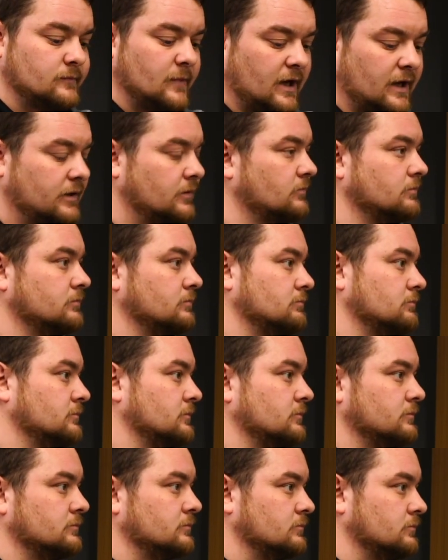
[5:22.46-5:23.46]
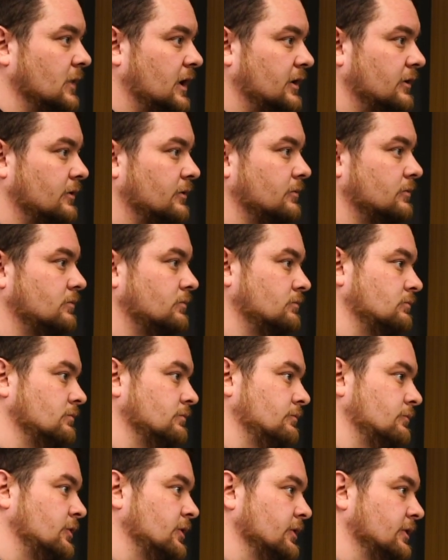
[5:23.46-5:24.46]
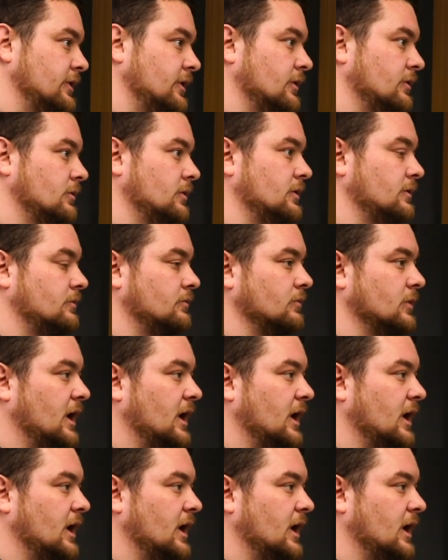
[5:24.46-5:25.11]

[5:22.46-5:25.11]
don't really know it.